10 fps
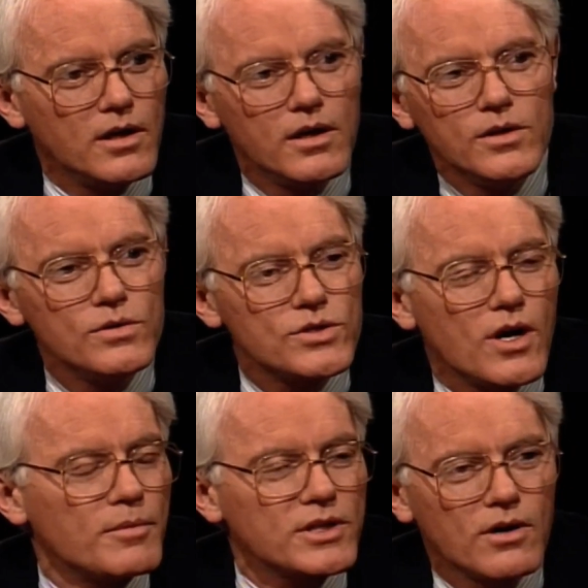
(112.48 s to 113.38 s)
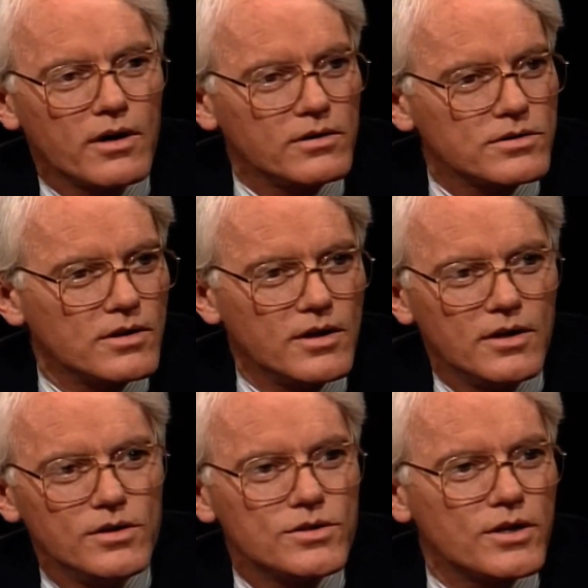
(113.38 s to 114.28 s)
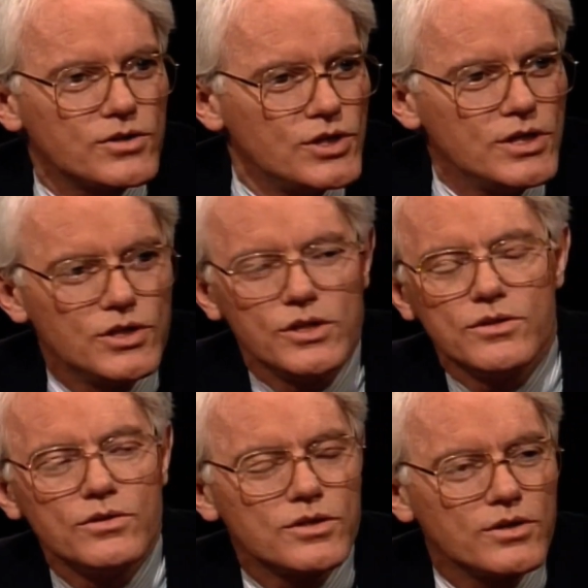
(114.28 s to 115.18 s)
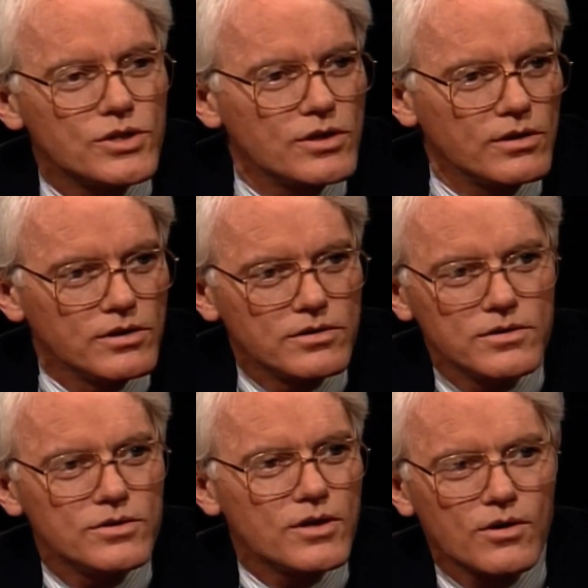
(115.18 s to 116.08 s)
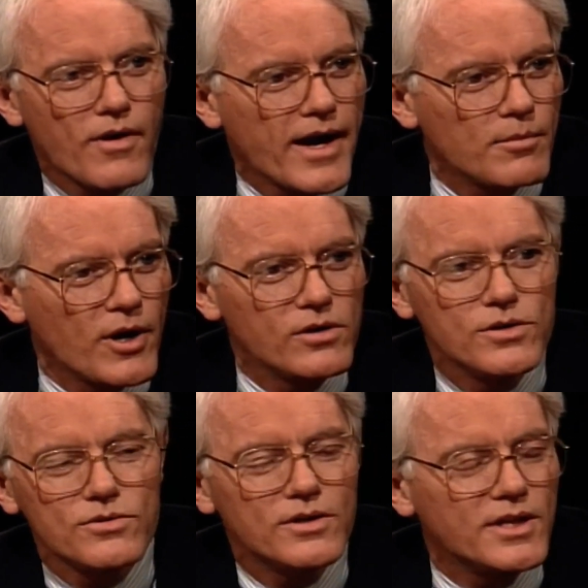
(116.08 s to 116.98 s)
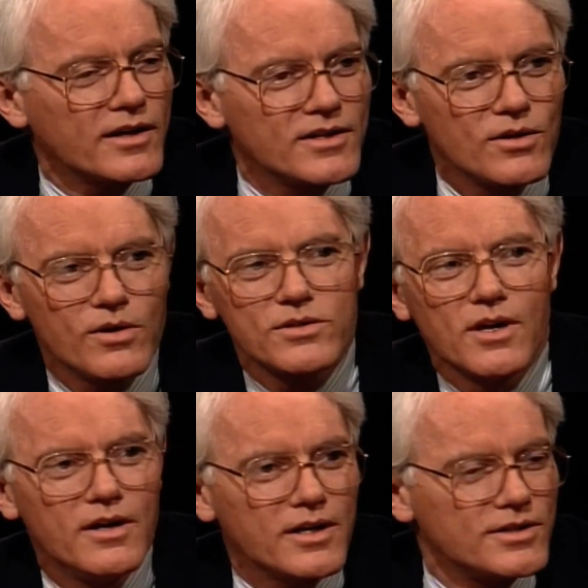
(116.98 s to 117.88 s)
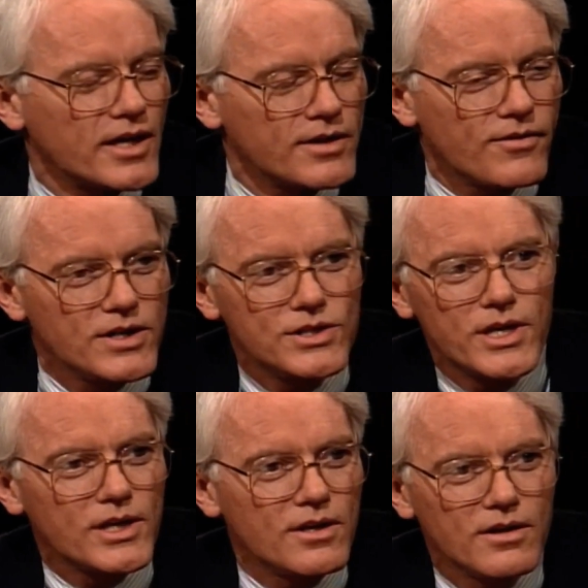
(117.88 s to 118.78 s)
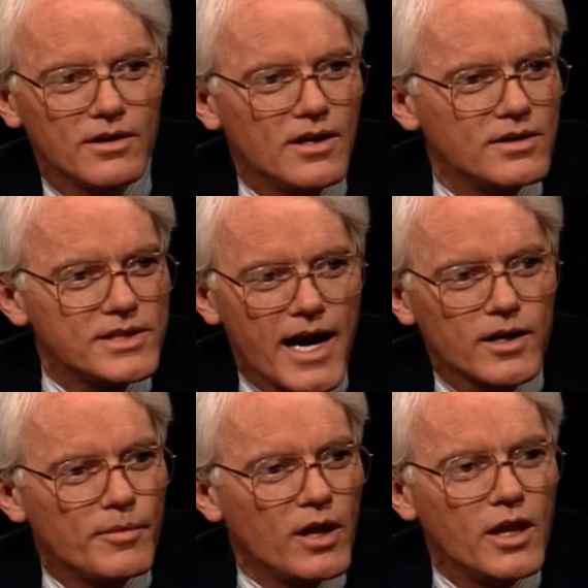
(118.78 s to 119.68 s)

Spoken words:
You saw McDonald's. You saw Chi-Chi's. You saw Chili's. You saw Cracker Barrel. You saw Dunkin' Donuts, Kentucky Fried Chicken, Taco Bell.